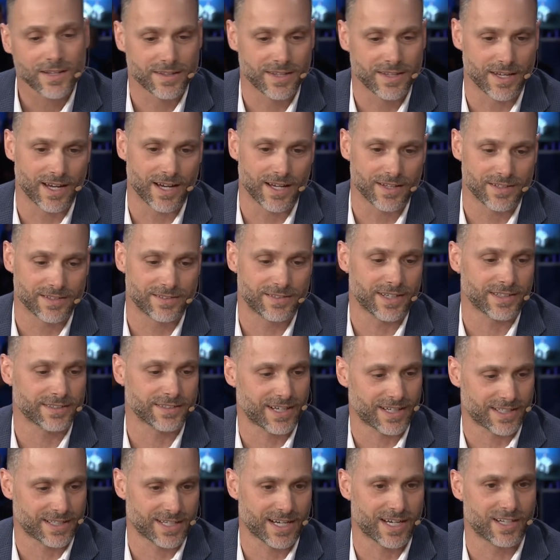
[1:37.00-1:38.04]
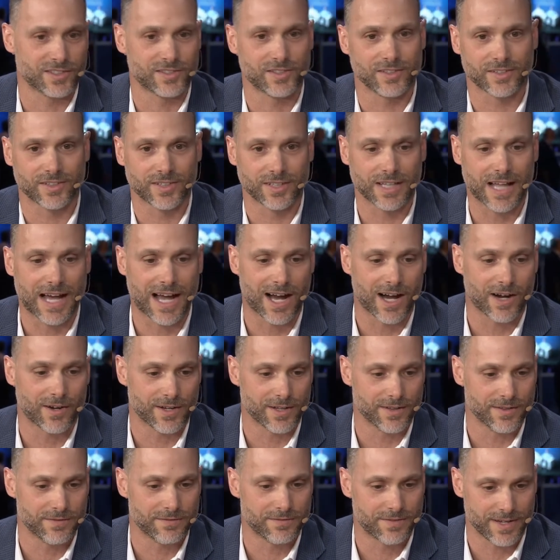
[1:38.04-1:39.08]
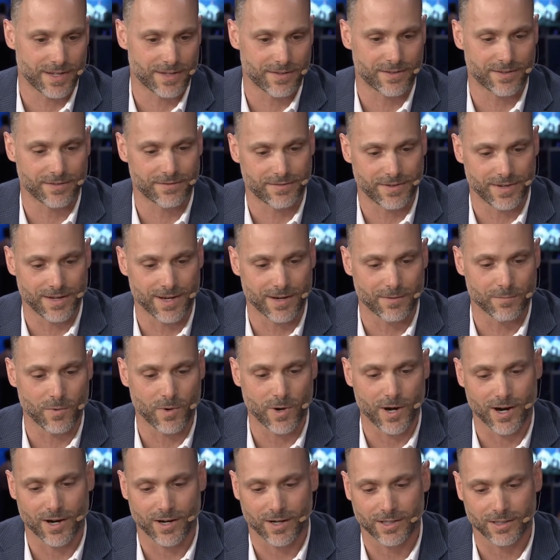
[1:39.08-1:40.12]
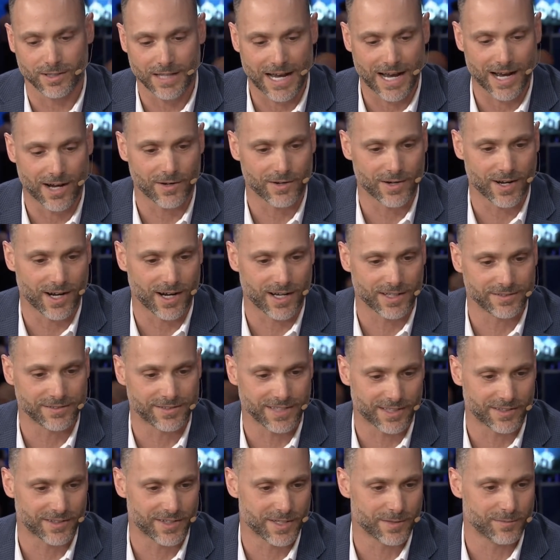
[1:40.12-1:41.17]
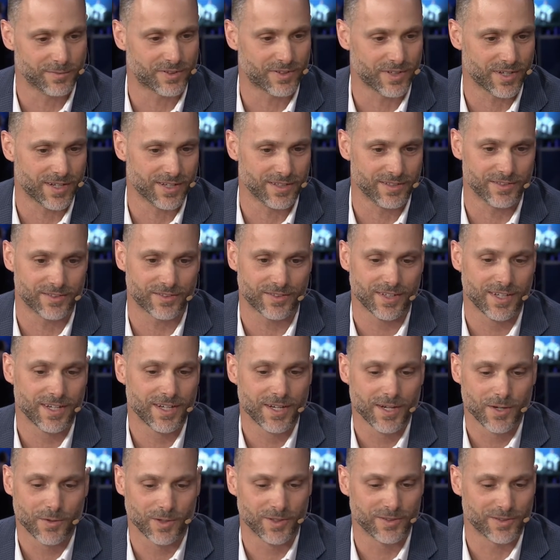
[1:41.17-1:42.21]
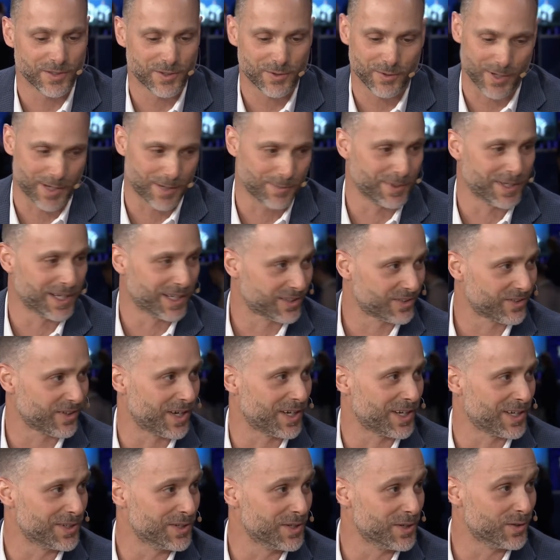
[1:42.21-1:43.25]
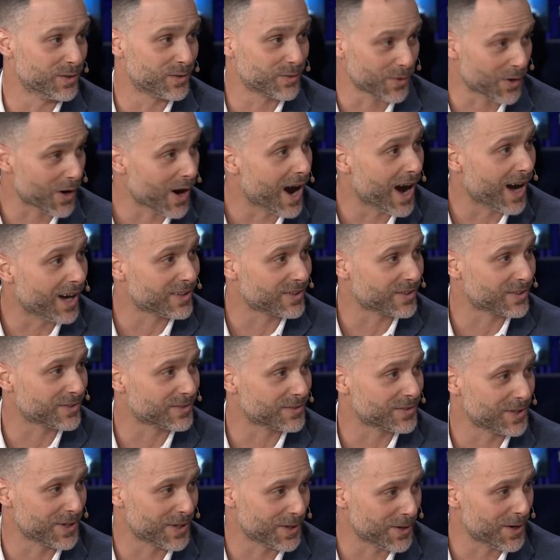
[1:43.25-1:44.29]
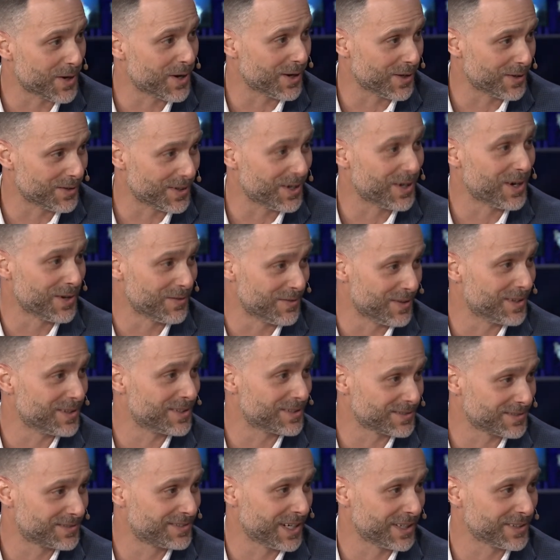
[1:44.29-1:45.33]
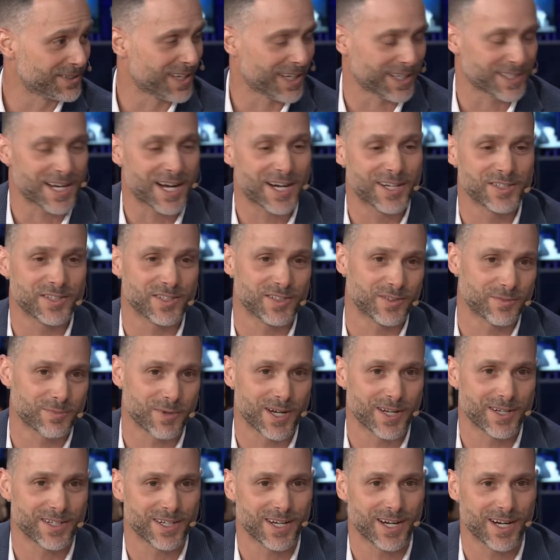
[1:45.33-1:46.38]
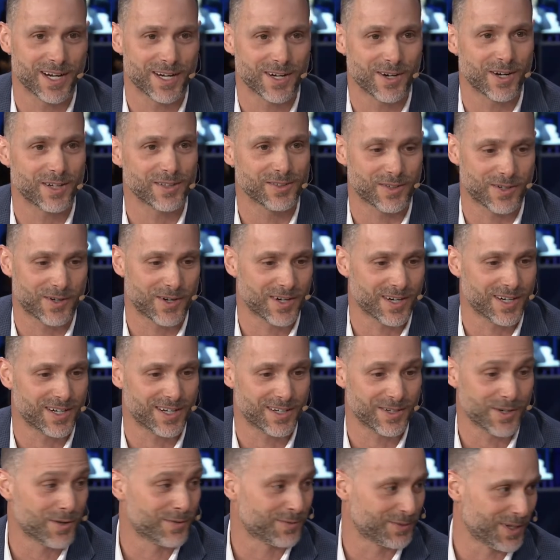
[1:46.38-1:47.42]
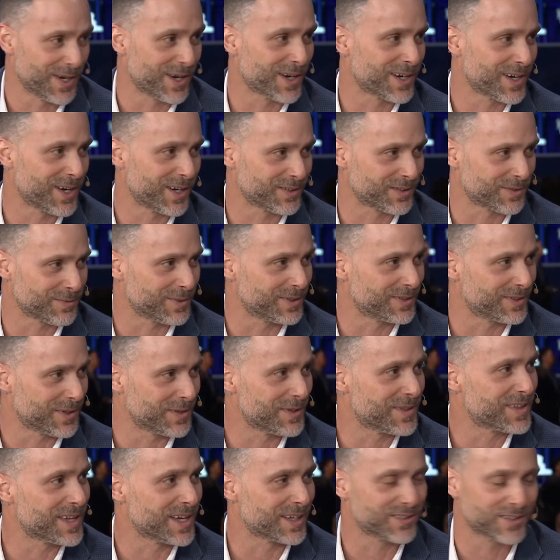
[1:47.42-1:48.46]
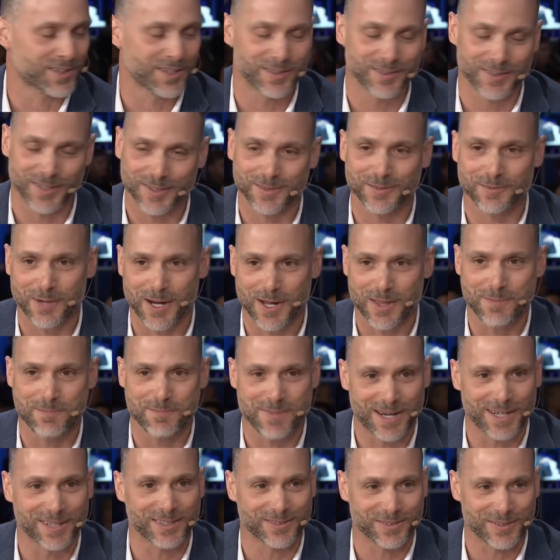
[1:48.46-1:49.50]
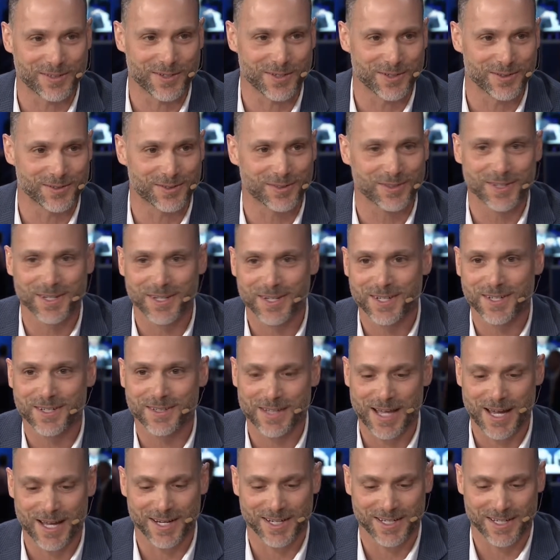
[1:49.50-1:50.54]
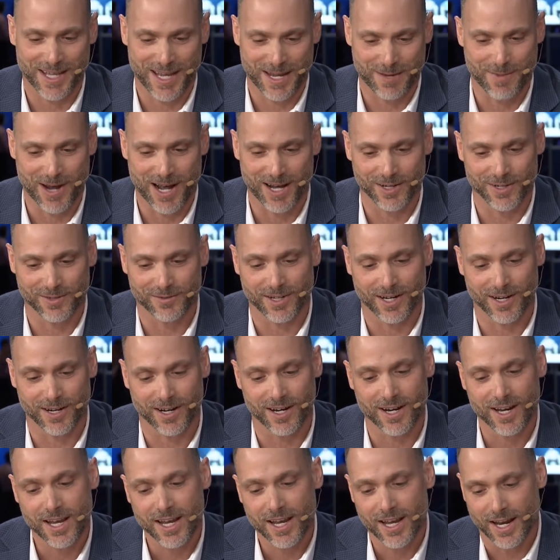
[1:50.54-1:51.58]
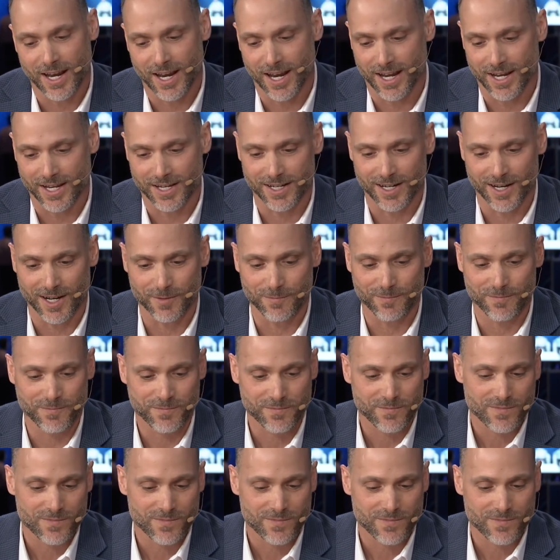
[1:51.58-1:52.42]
the uh, the Dell Technologies Cloud and the v the VMware Cloud on Dell E M C is was incredibly exciting news for us. You know, all all the Dell Technologies, but uh, also our uh, hopefully our customers. I would think so. It's probably the biggest news that came out of here. And um,